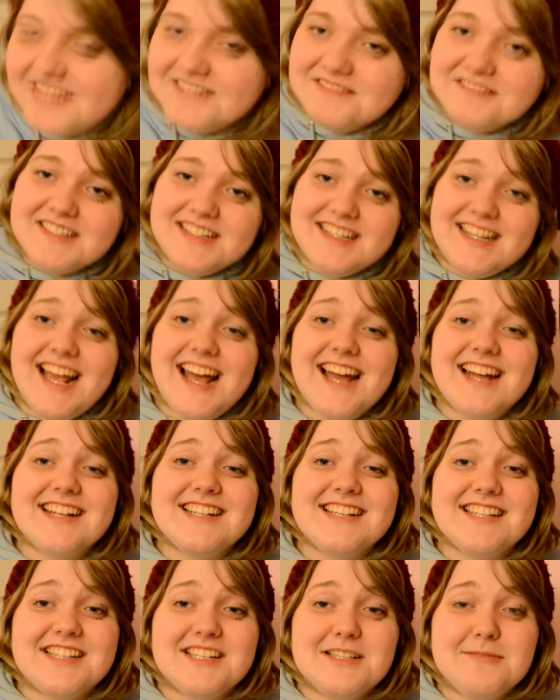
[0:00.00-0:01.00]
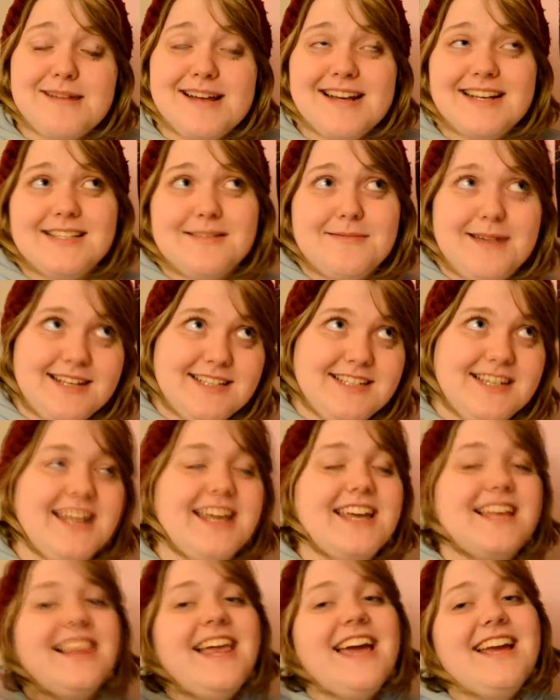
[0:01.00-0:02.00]
one of the actors playing Sebastian,
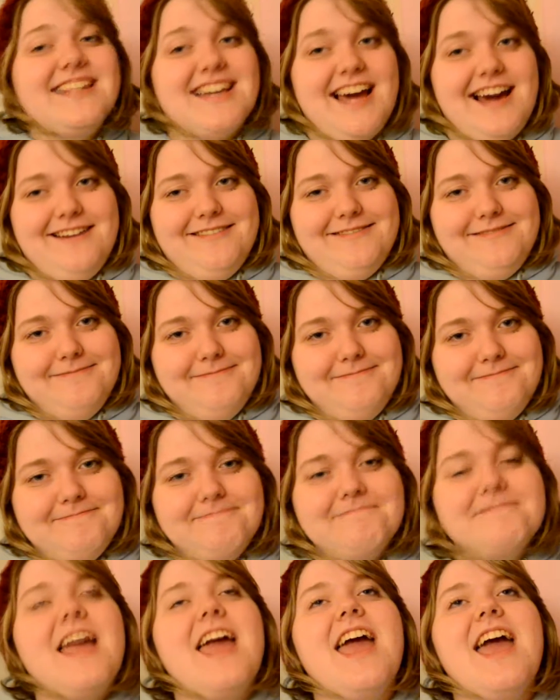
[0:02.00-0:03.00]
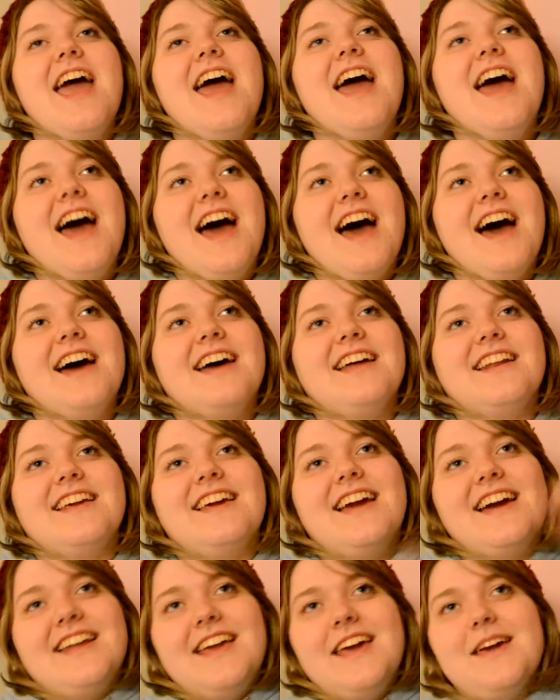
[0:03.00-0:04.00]
he lay down and he
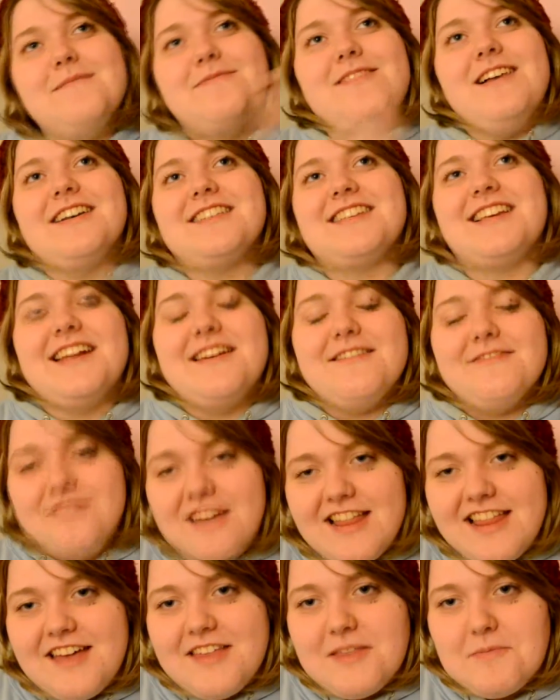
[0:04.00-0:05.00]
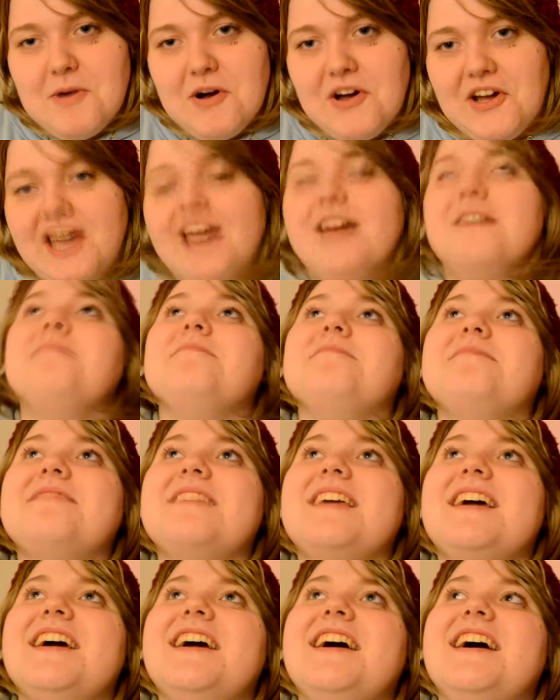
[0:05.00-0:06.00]
had a hip flask and it fell out the pocket,
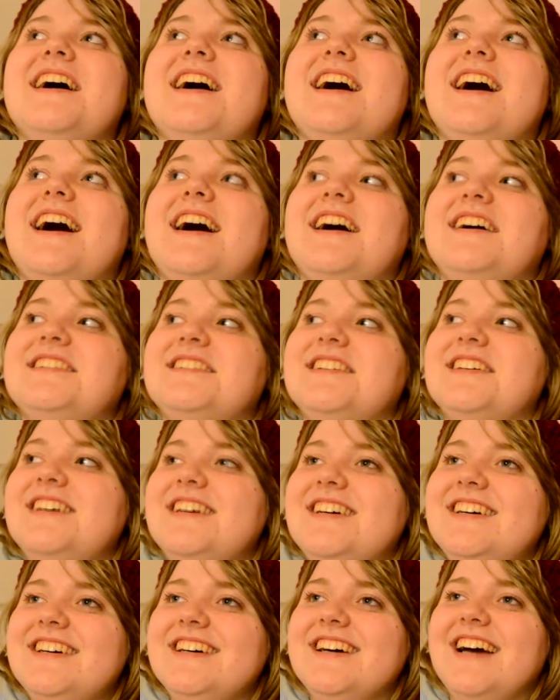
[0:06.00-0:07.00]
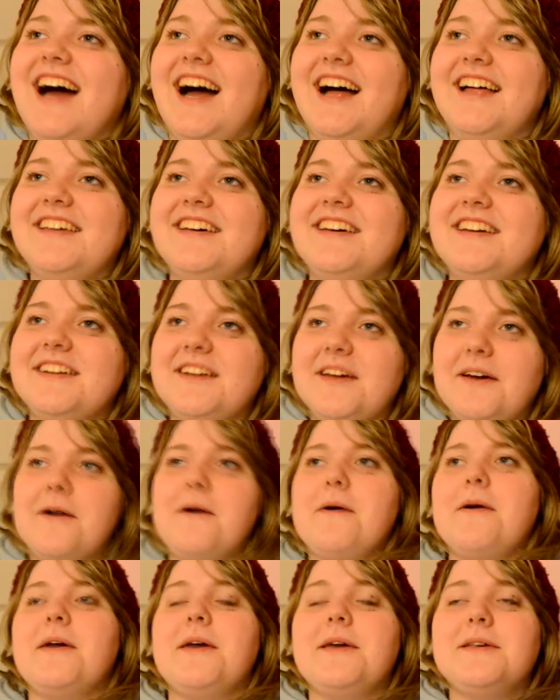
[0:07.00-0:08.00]
and then
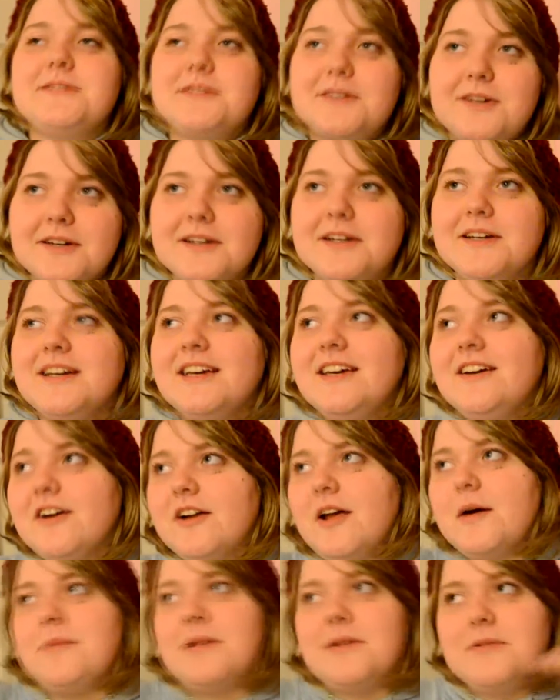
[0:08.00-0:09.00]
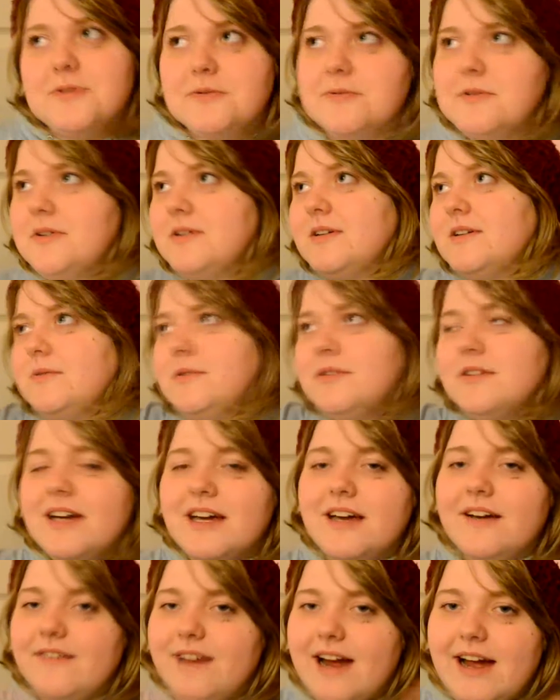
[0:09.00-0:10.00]
he got up and he was
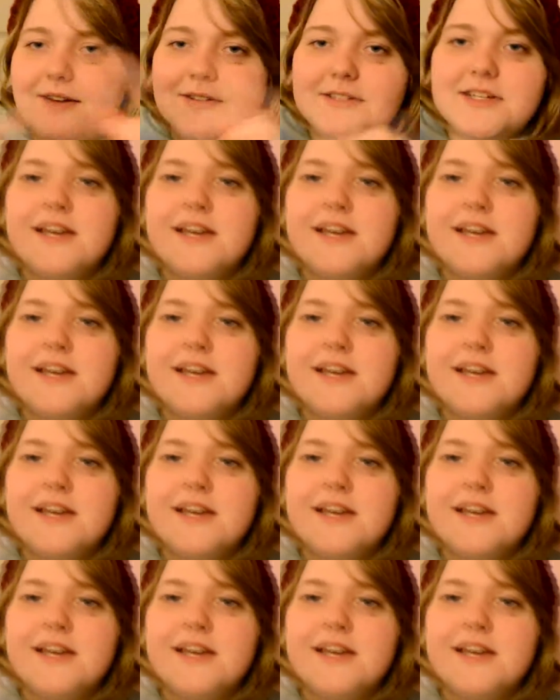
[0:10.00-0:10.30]
walking around